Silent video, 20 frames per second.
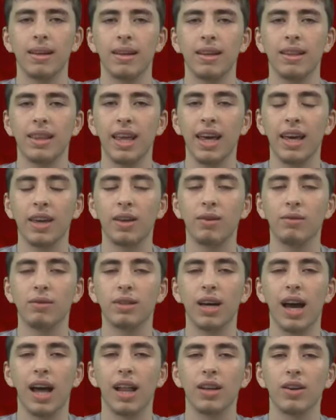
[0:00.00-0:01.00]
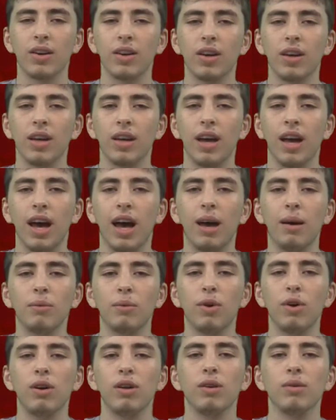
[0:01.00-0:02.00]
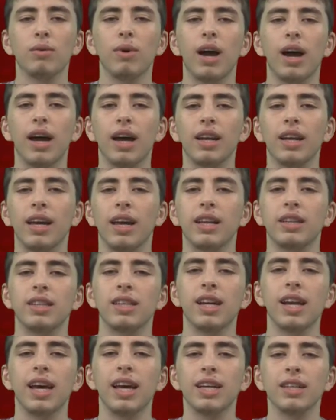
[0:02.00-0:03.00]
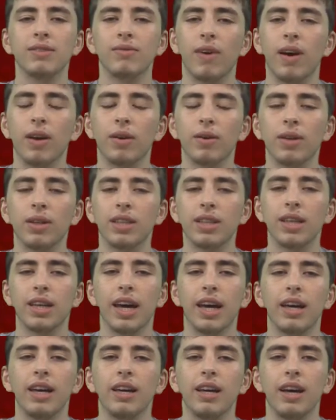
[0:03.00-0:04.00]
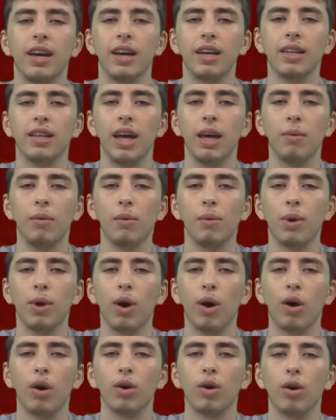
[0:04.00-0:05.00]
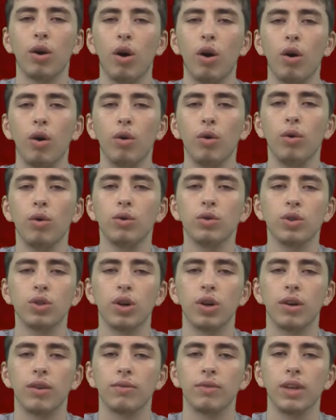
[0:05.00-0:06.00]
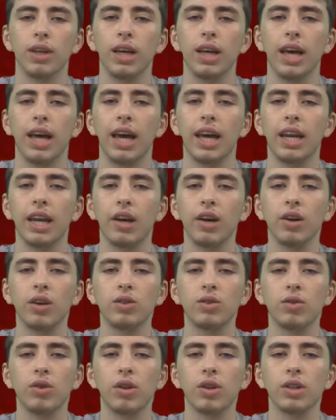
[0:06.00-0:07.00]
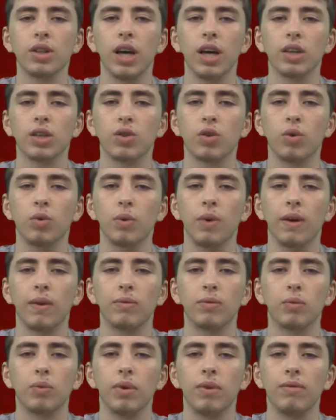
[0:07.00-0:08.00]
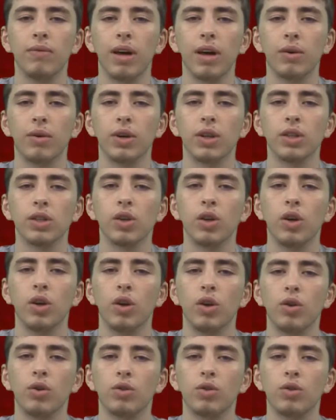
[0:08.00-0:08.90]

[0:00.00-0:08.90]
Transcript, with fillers: Thank you, Tyler. I'm Colin Ryan, and today is Veterans Day, a day when we honor all who served. And here at Struthers High School, we have three veterans who